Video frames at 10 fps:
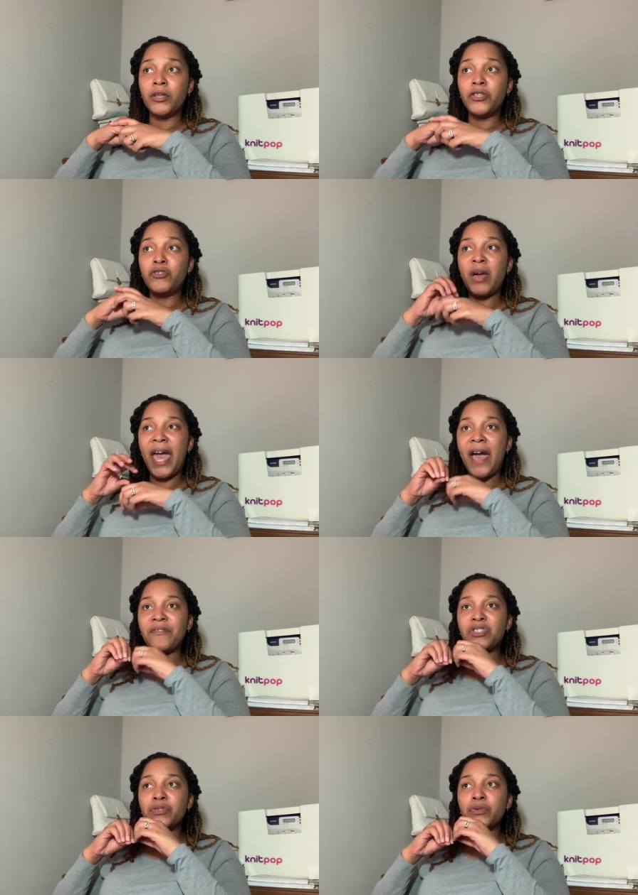you have
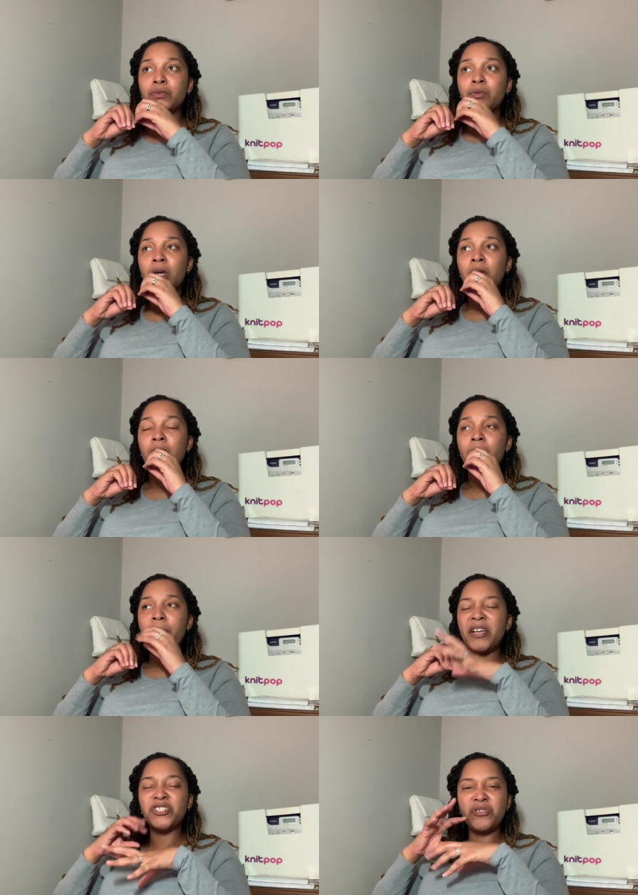to
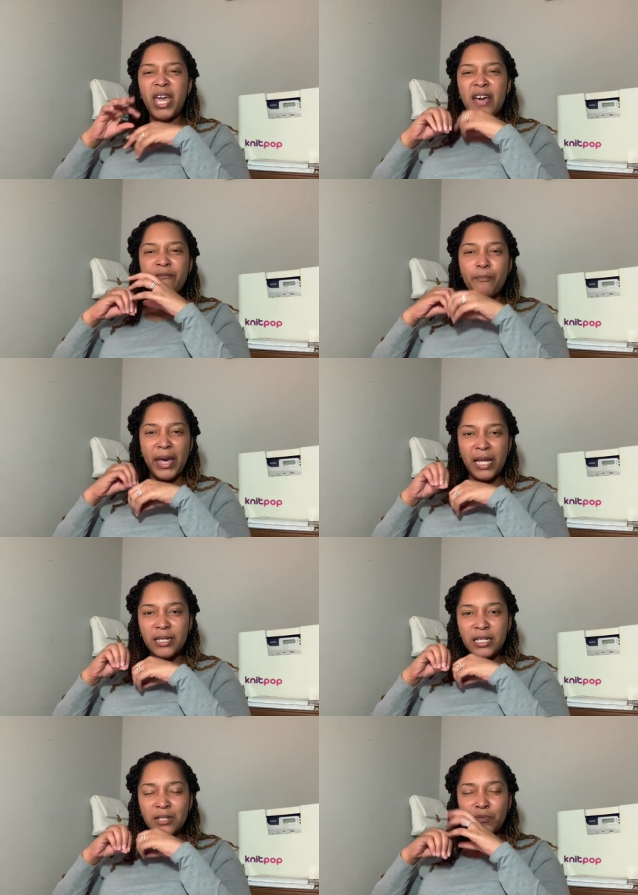make sure you have
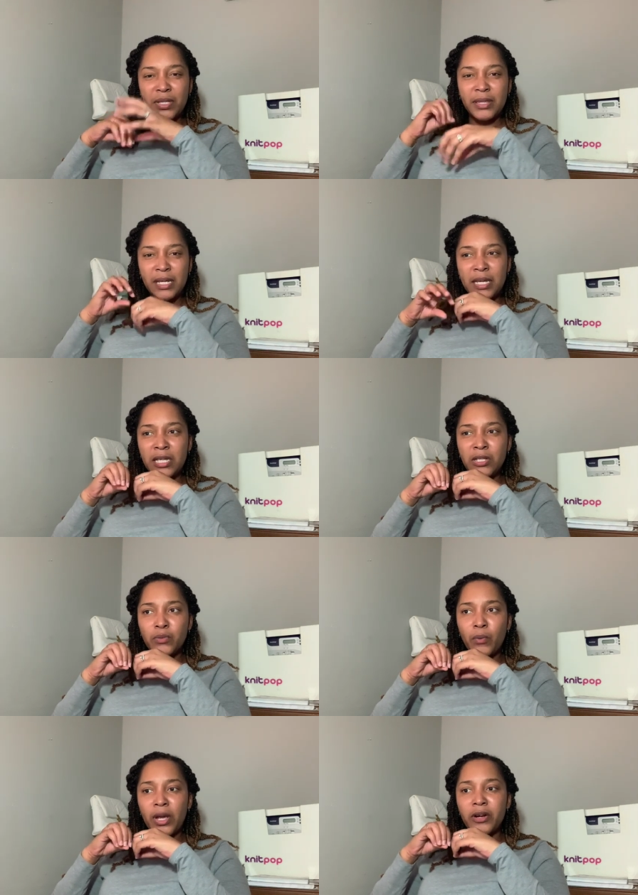balance with things
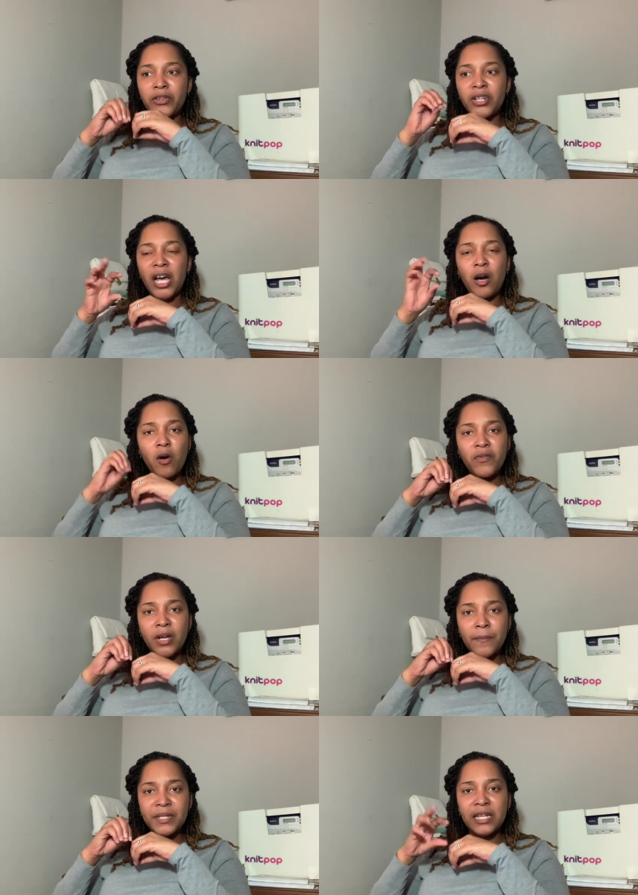where you're not
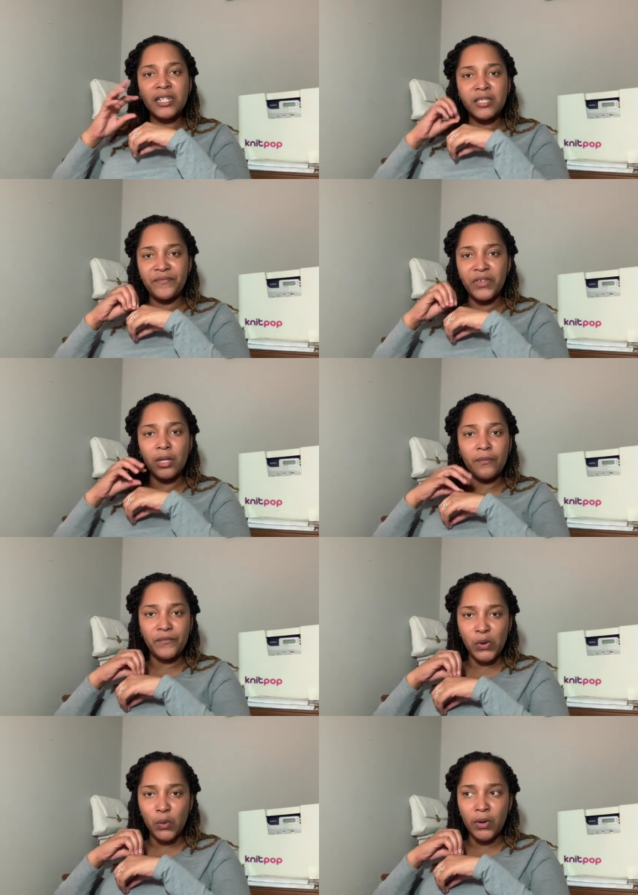overcompensating to fill a
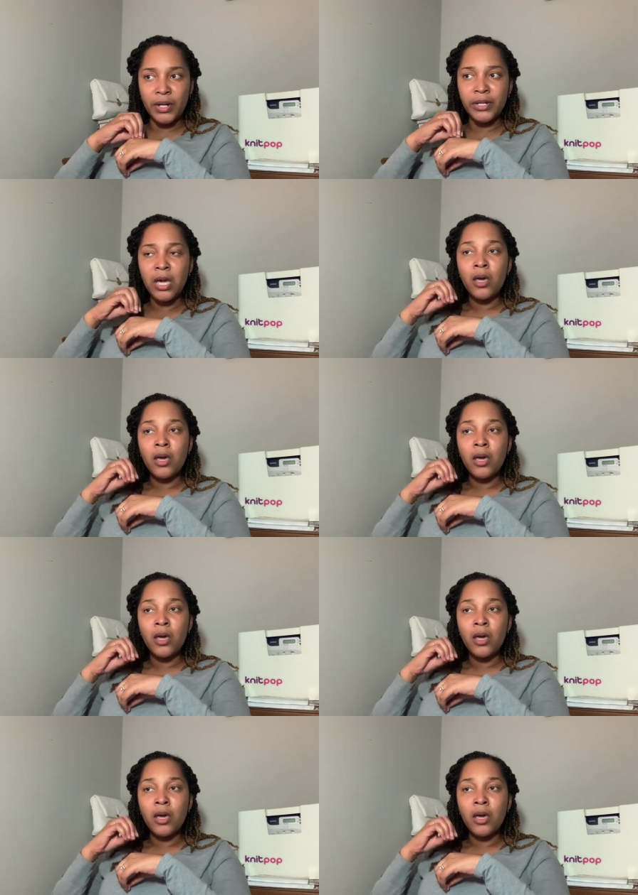void